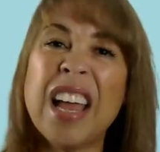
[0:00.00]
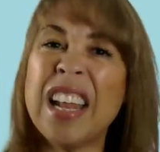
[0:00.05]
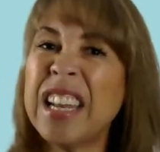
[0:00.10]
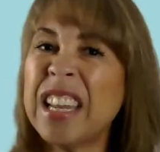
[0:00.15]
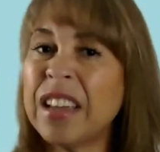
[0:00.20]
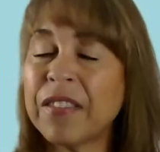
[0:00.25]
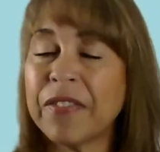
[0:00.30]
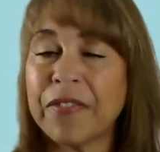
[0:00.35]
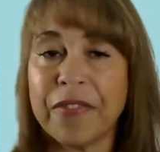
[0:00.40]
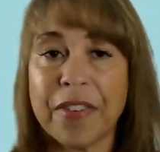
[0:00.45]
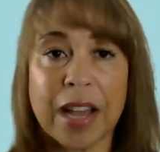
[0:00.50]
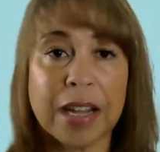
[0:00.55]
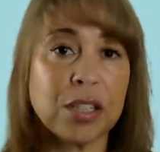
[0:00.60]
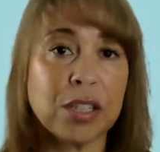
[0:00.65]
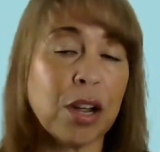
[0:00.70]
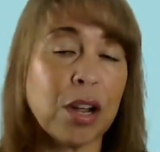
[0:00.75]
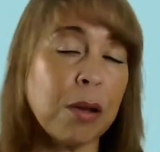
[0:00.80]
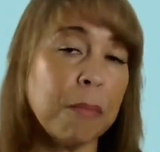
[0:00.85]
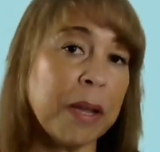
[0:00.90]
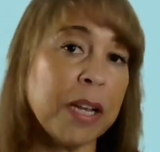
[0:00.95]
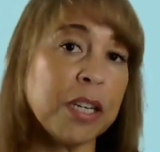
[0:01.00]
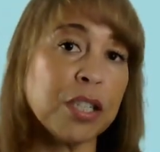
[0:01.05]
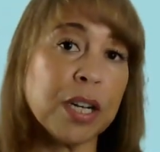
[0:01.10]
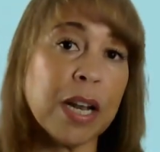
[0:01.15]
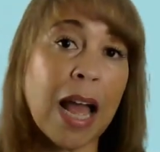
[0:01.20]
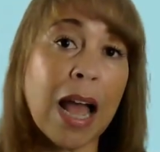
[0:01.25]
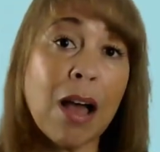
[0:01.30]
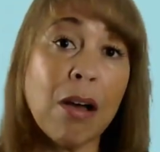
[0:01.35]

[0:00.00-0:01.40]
any effect on patient